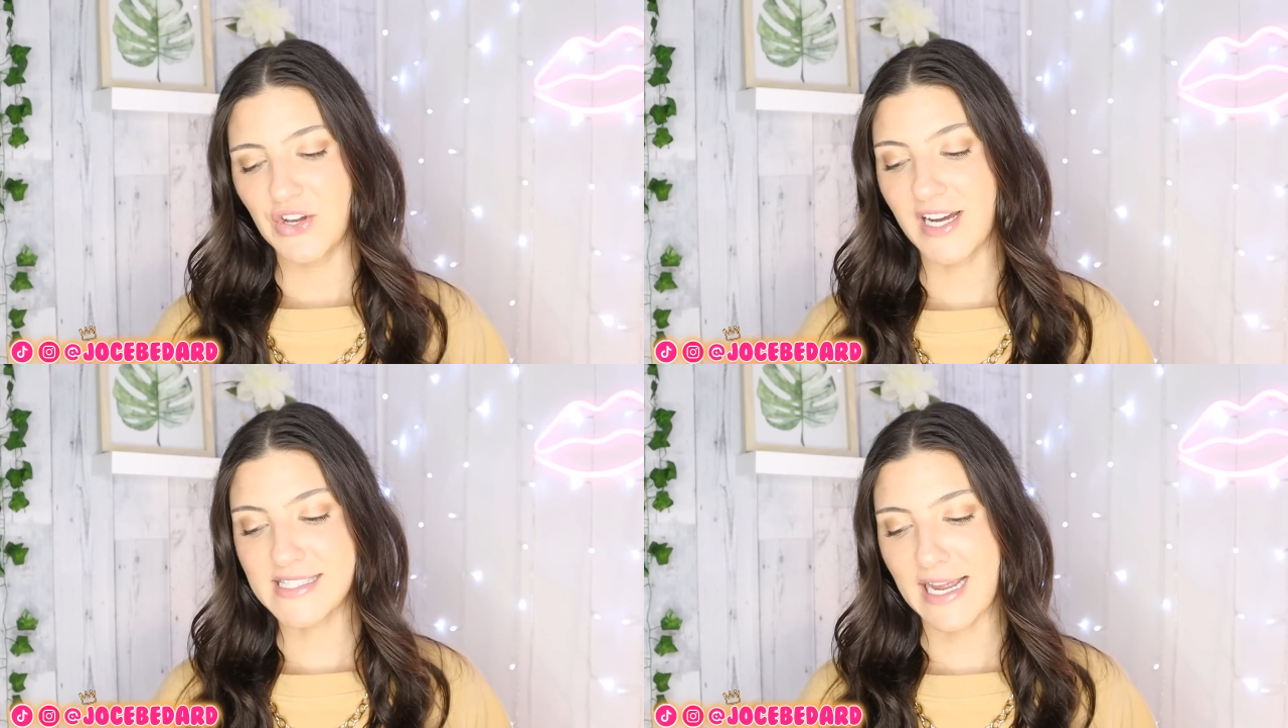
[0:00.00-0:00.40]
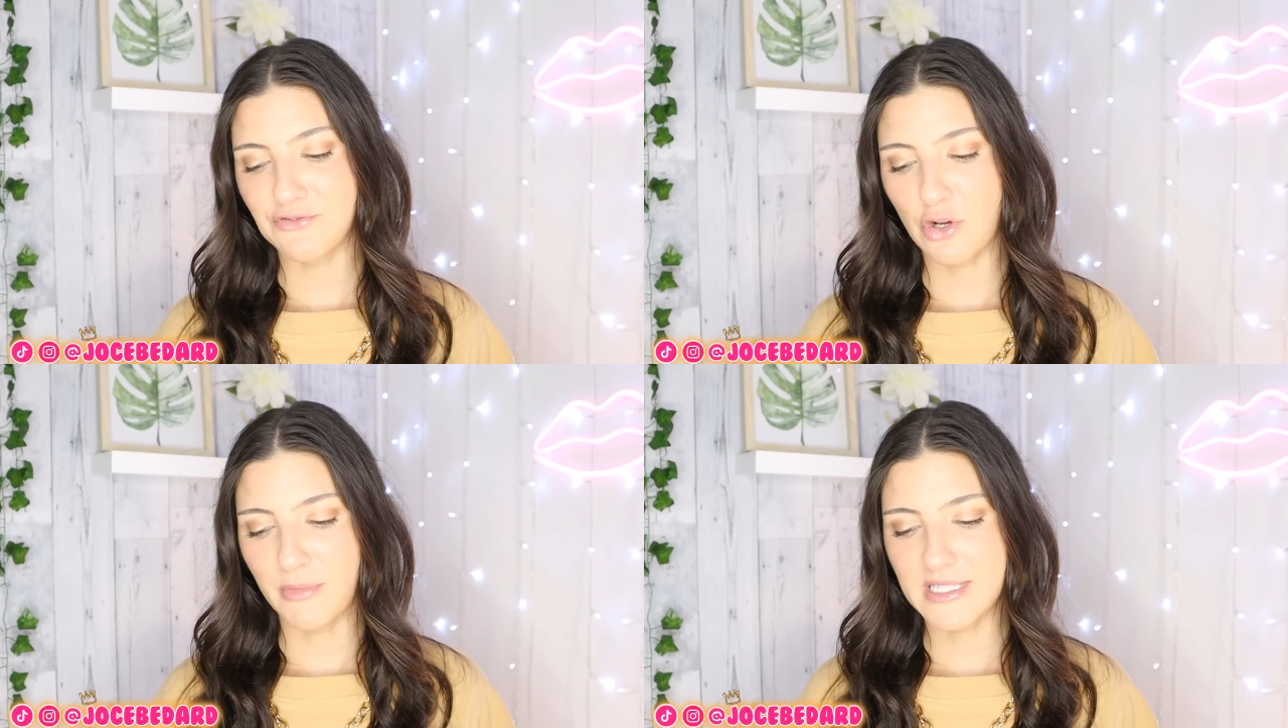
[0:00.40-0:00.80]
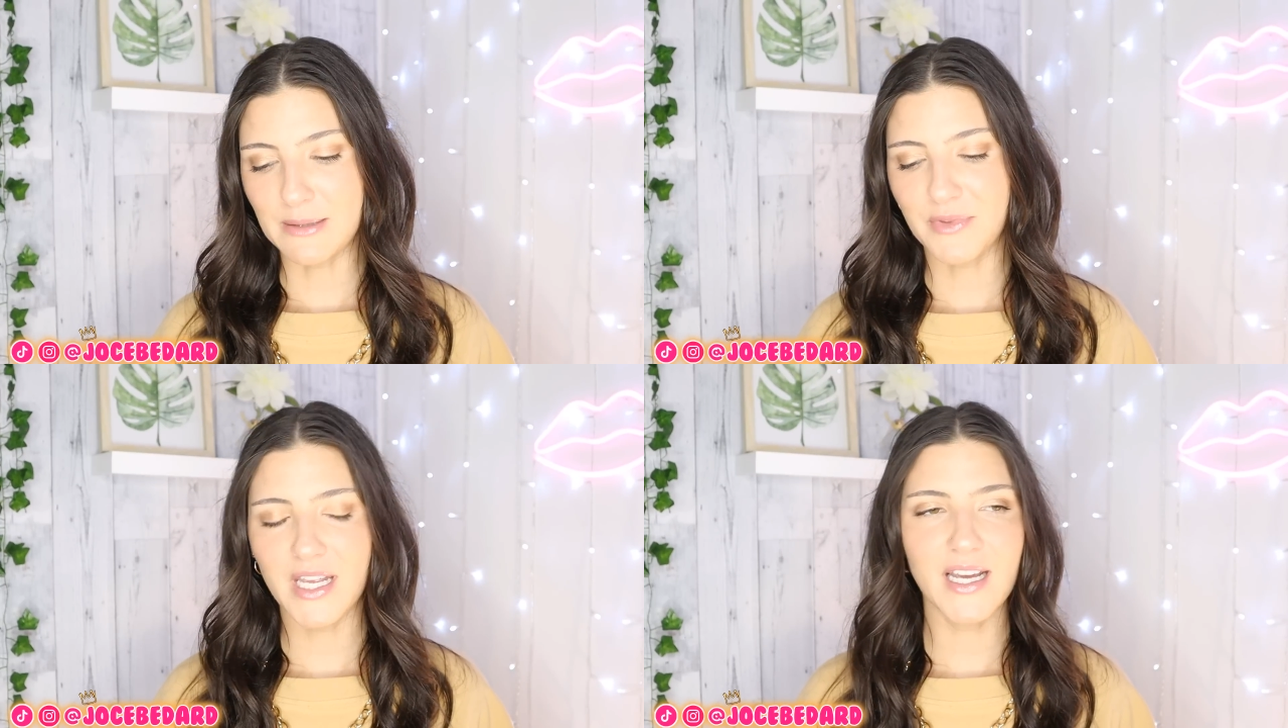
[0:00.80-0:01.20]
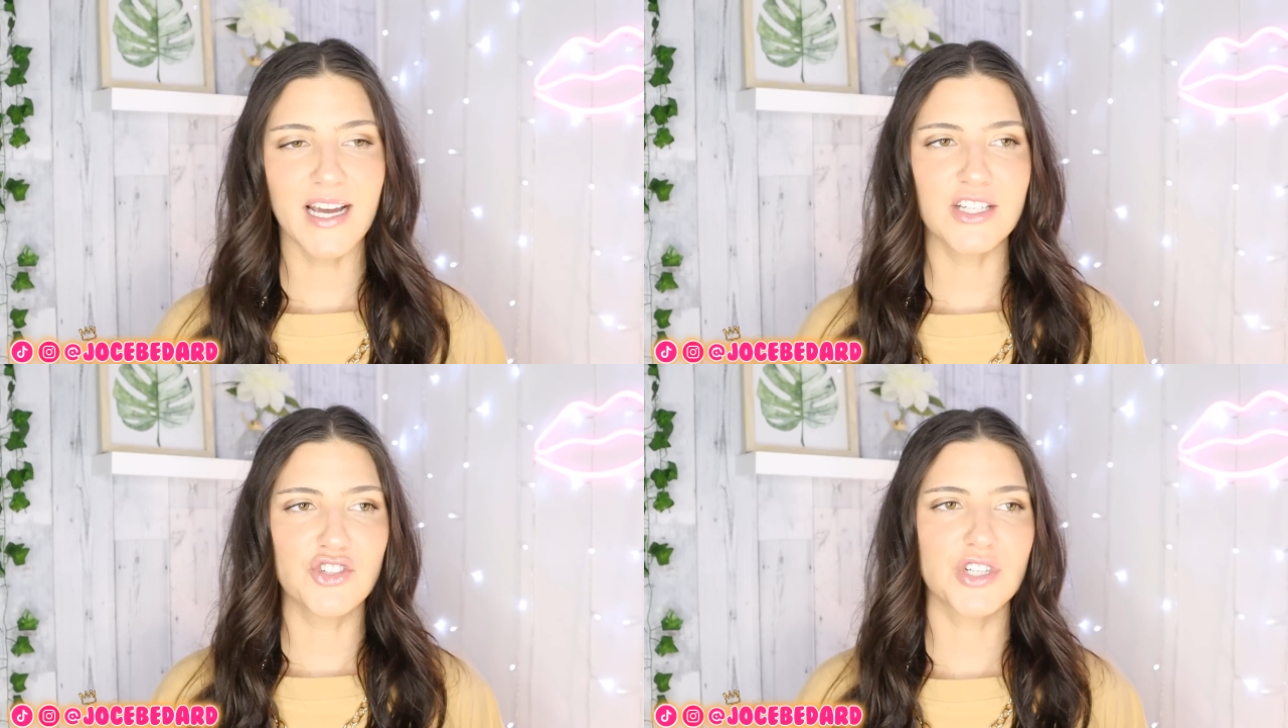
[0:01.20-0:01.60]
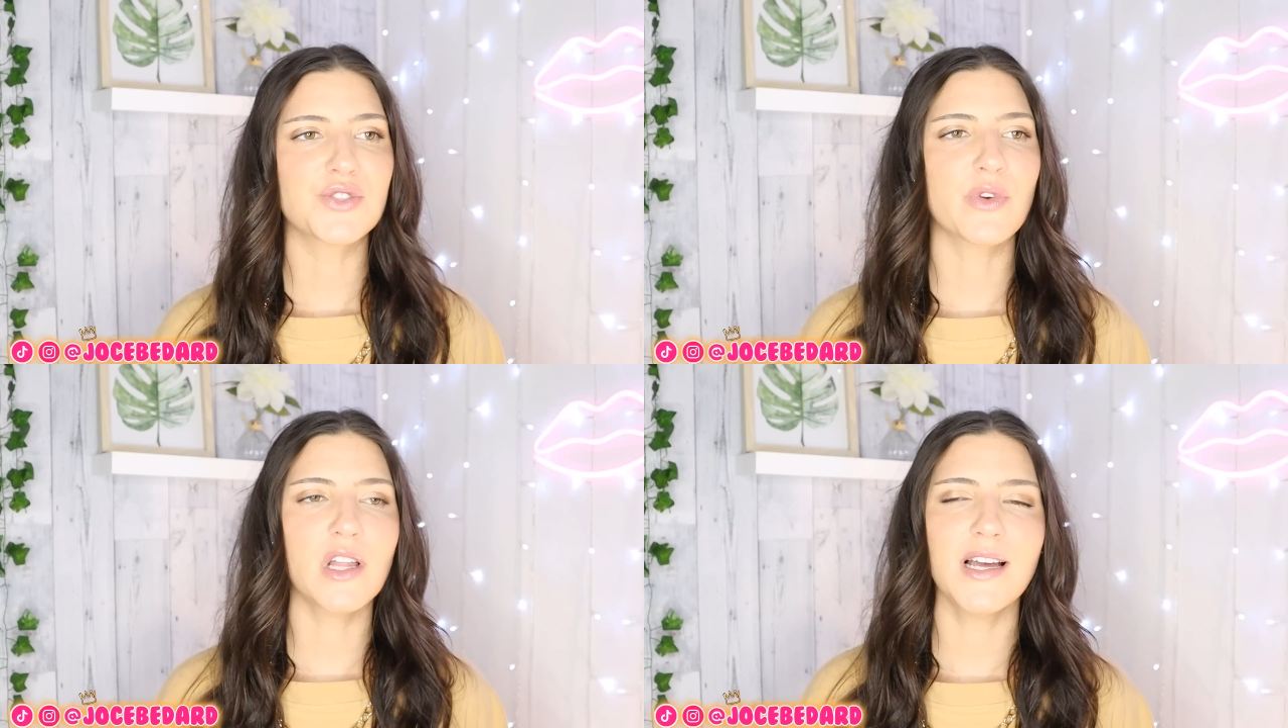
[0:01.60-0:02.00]
You guys, I have to admit something. I
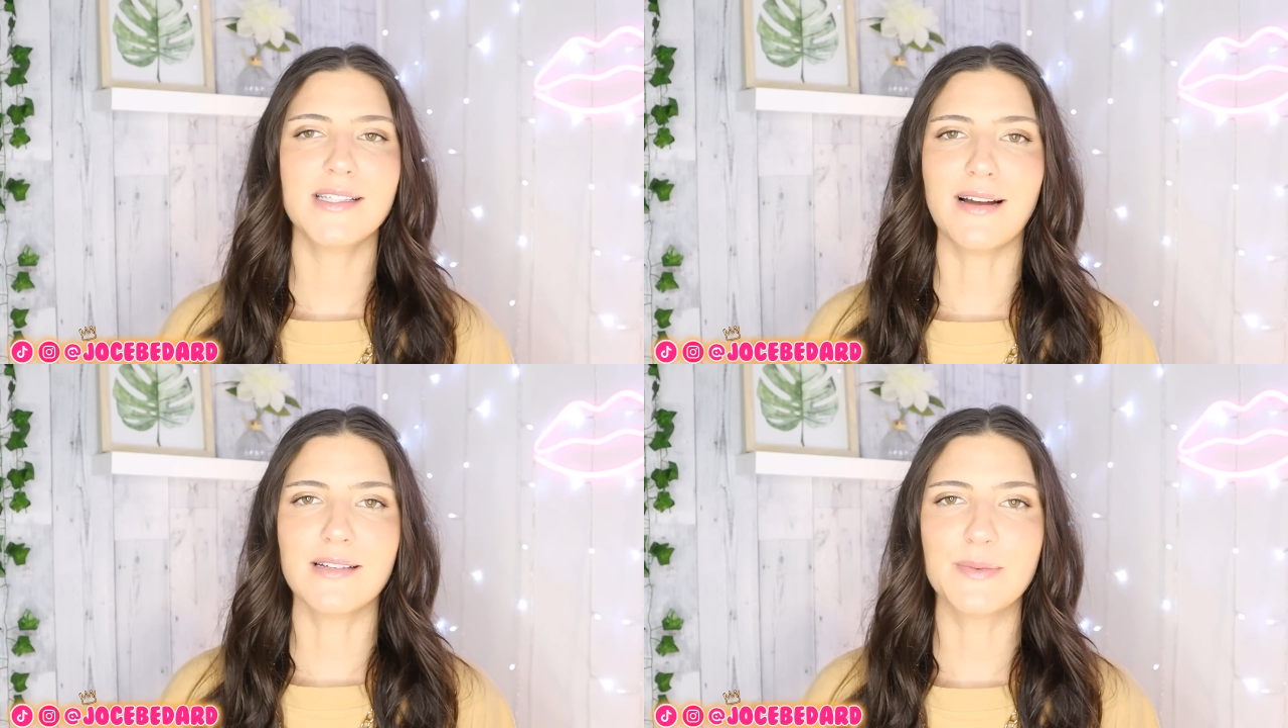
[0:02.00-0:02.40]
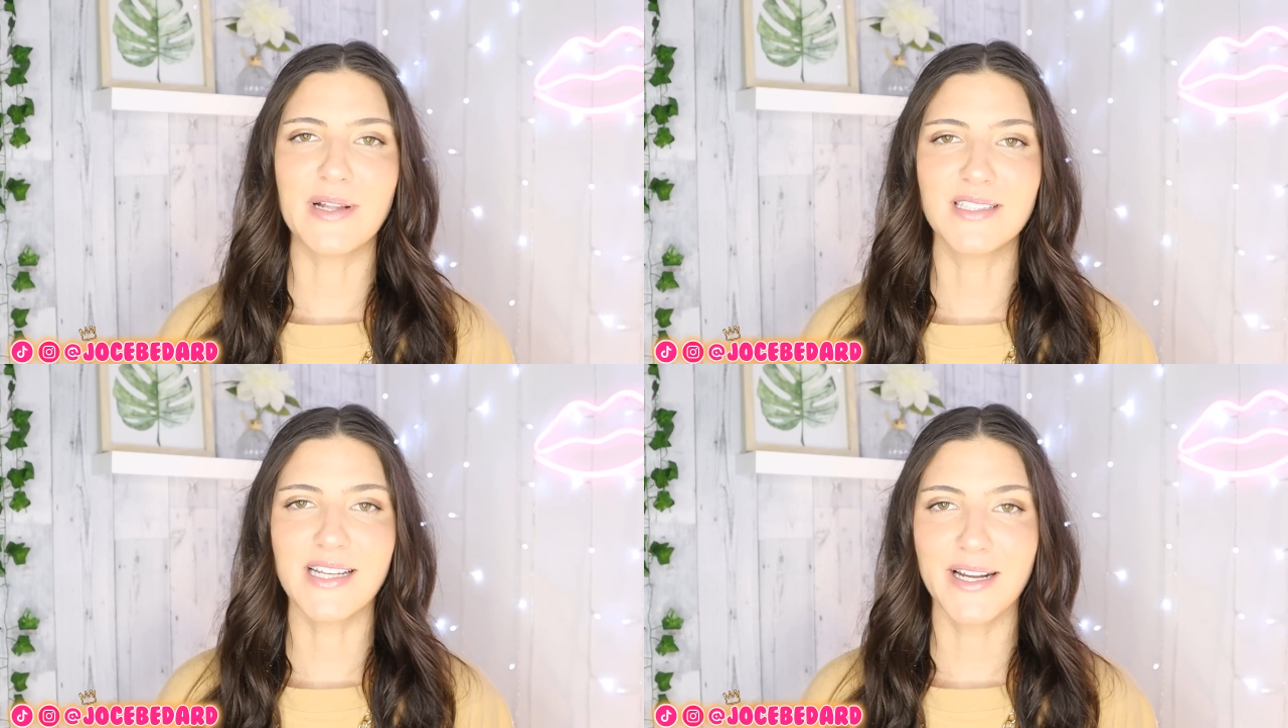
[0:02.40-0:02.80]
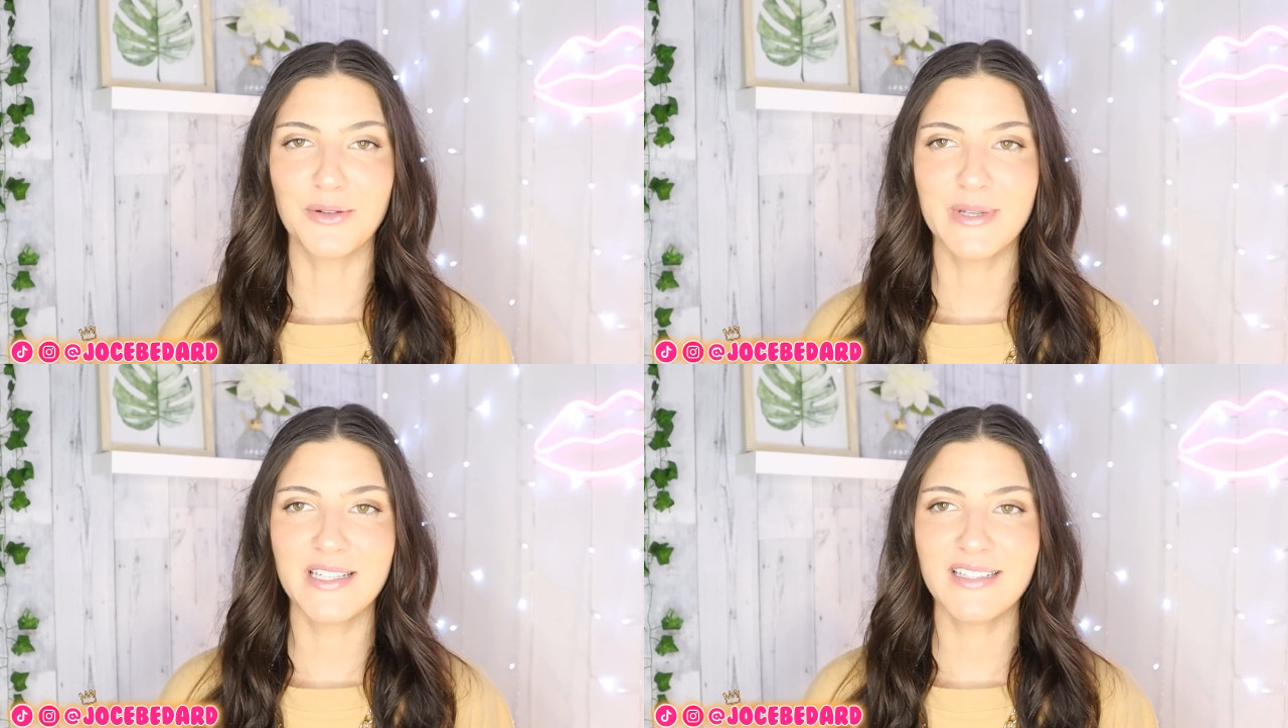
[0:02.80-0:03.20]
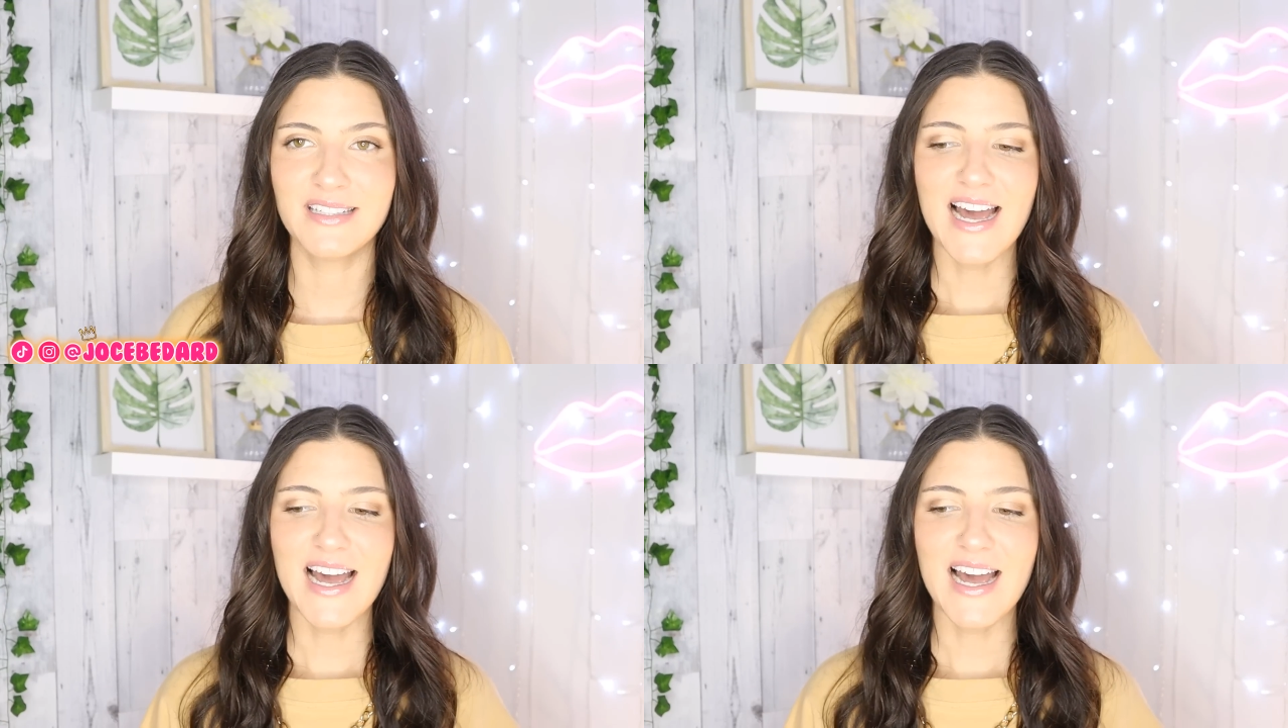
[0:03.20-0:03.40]
just realized how to spell entitlement.